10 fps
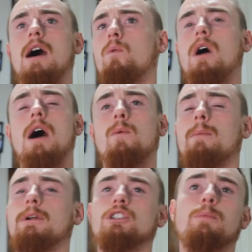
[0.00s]
well, how, what
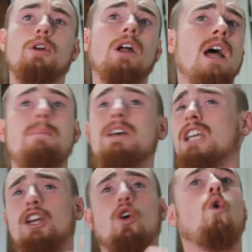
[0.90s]
am I trying to put?
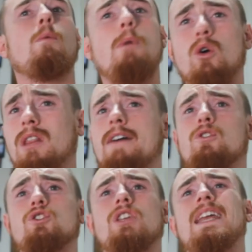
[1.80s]
Basically your hormone levels,